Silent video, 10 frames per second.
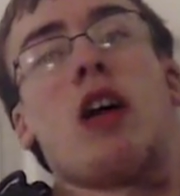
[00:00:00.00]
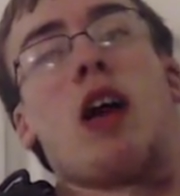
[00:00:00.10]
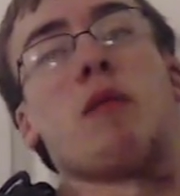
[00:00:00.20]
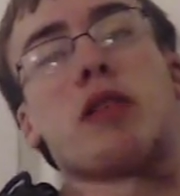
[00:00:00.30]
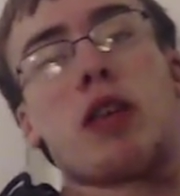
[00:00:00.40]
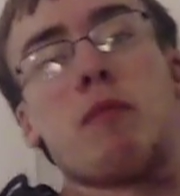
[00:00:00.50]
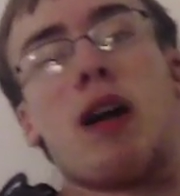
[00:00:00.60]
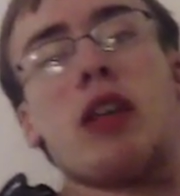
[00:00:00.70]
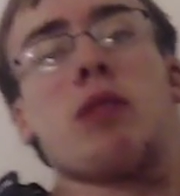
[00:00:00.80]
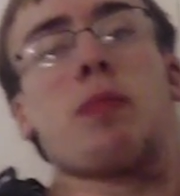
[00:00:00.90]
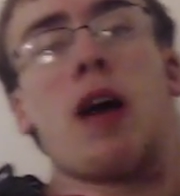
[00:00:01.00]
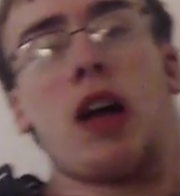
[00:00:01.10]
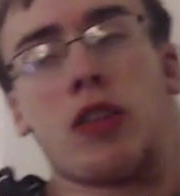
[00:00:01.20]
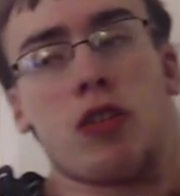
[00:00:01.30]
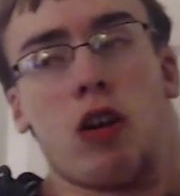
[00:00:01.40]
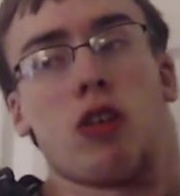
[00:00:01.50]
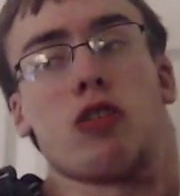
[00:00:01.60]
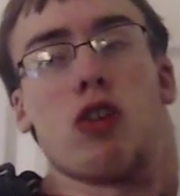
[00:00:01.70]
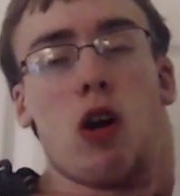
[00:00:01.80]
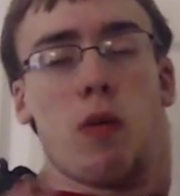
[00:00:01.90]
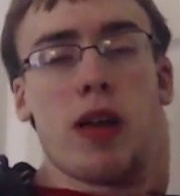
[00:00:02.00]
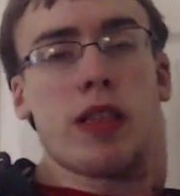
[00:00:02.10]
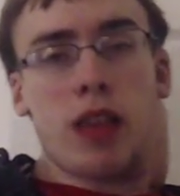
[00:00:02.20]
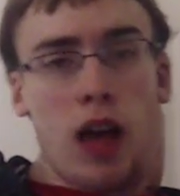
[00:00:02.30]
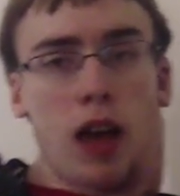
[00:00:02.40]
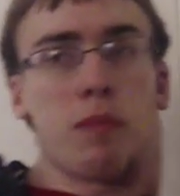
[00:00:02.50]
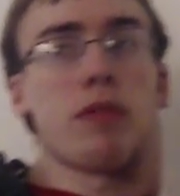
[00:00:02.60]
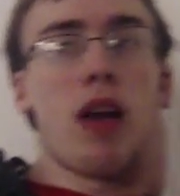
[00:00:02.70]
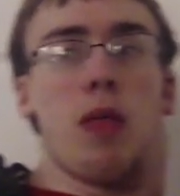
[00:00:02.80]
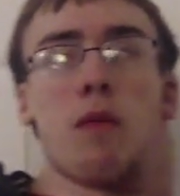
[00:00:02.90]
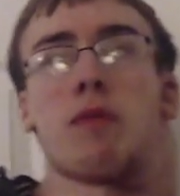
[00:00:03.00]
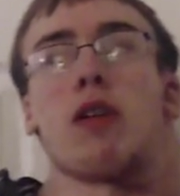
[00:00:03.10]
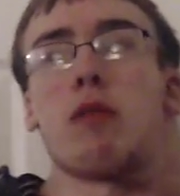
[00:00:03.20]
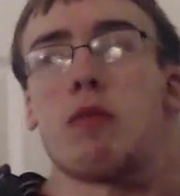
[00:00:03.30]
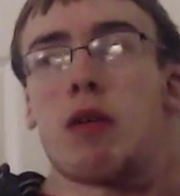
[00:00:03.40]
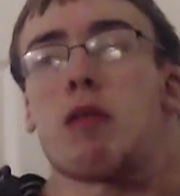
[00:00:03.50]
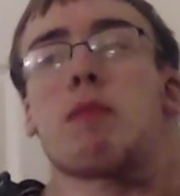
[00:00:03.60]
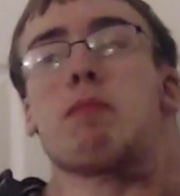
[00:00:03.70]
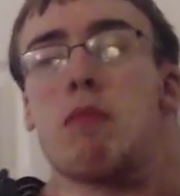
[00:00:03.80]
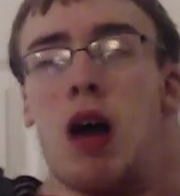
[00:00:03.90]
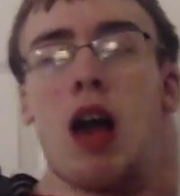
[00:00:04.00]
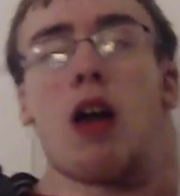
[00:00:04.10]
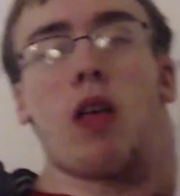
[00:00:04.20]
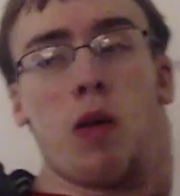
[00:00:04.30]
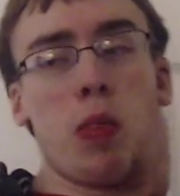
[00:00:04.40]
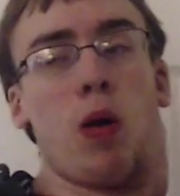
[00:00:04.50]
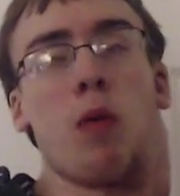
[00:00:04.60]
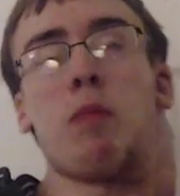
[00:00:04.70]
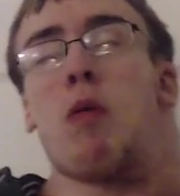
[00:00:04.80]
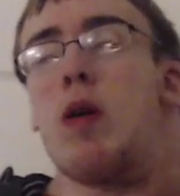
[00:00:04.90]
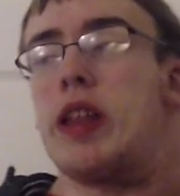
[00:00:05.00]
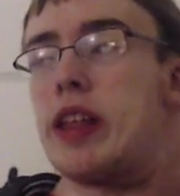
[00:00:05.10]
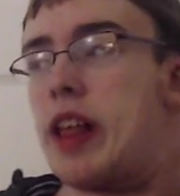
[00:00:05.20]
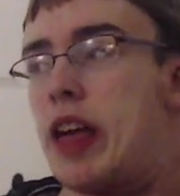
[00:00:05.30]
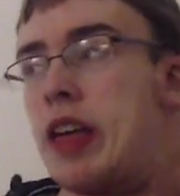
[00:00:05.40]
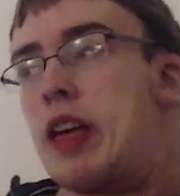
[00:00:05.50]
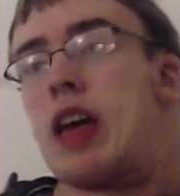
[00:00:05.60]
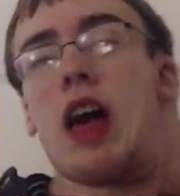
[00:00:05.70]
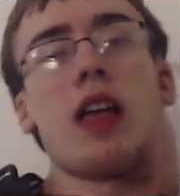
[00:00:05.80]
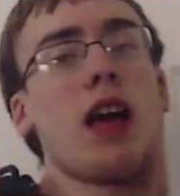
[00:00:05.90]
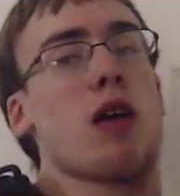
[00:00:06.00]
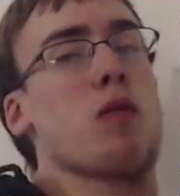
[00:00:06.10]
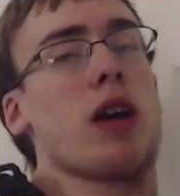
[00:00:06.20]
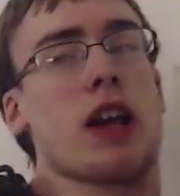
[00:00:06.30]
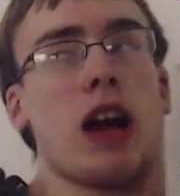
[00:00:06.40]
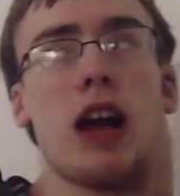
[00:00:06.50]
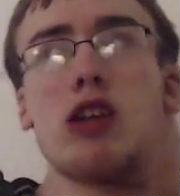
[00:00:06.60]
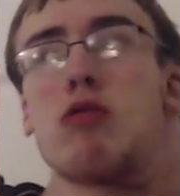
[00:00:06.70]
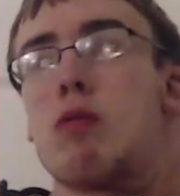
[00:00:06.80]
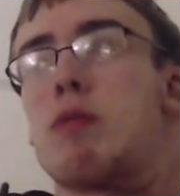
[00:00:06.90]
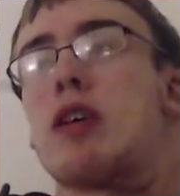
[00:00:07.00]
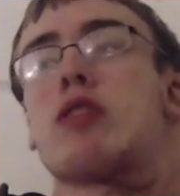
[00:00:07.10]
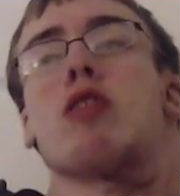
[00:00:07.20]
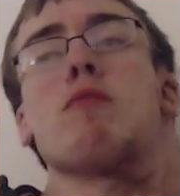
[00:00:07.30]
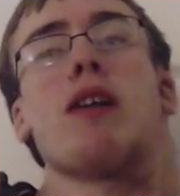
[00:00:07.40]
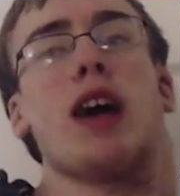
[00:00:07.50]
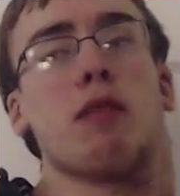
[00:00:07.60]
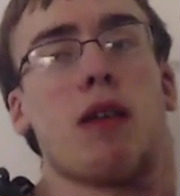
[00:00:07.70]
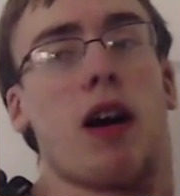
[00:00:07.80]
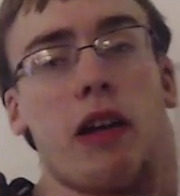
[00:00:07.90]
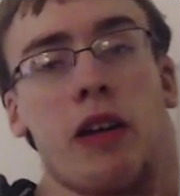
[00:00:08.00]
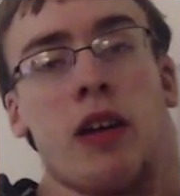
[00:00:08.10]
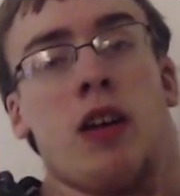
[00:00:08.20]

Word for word: and was to manufacture a low-end type Devil Fruit with a smile, a whole point in it, and that's why Kaido would be so mad about it.